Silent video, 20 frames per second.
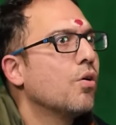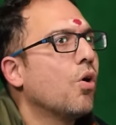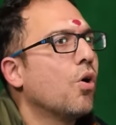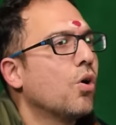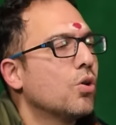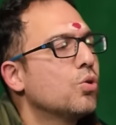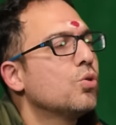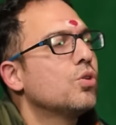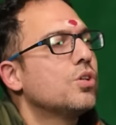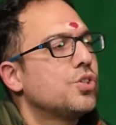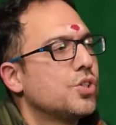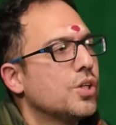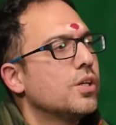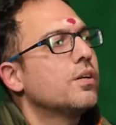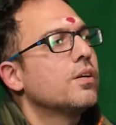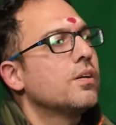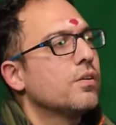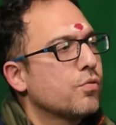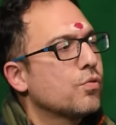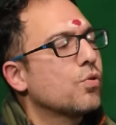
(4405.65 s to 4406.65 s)
Although the
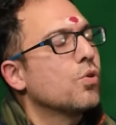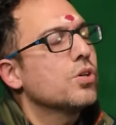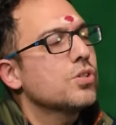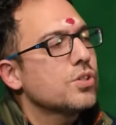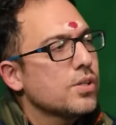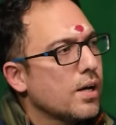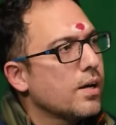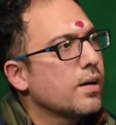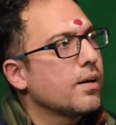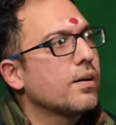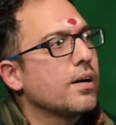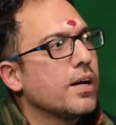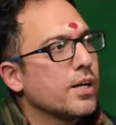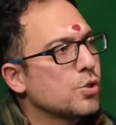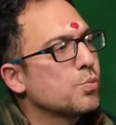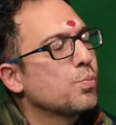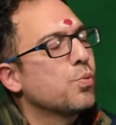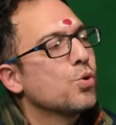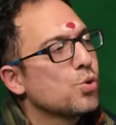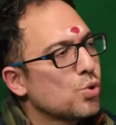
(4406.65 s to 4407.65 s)
children, of course, are
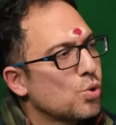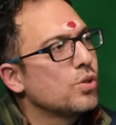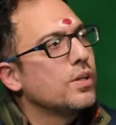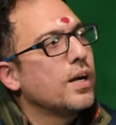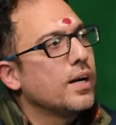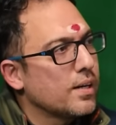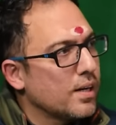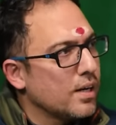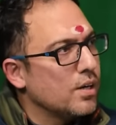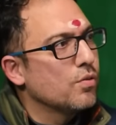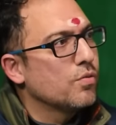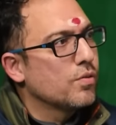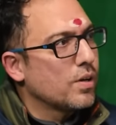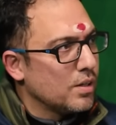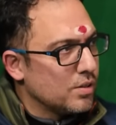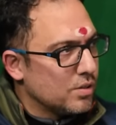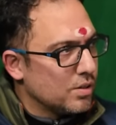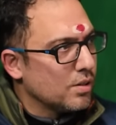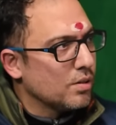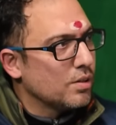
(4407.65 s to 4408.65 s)
exposed to that kind of
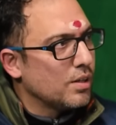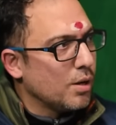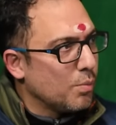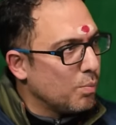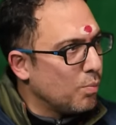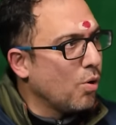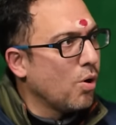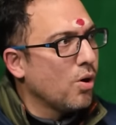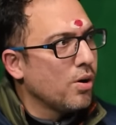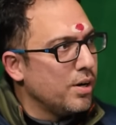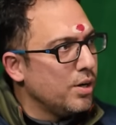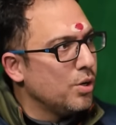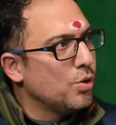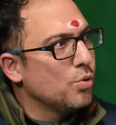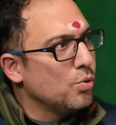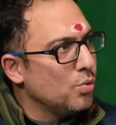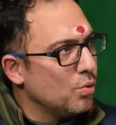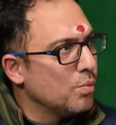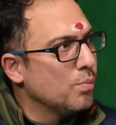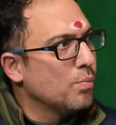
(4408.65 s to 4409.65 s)
culture. They are born
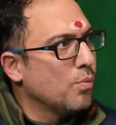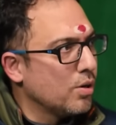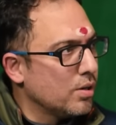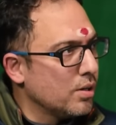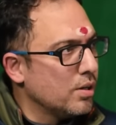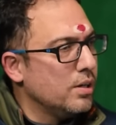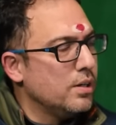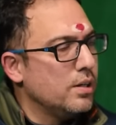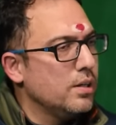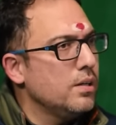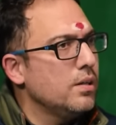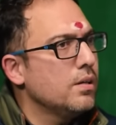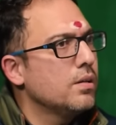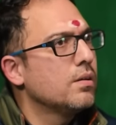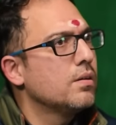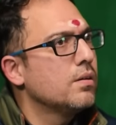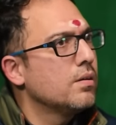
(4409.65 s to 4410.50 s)
into modernity.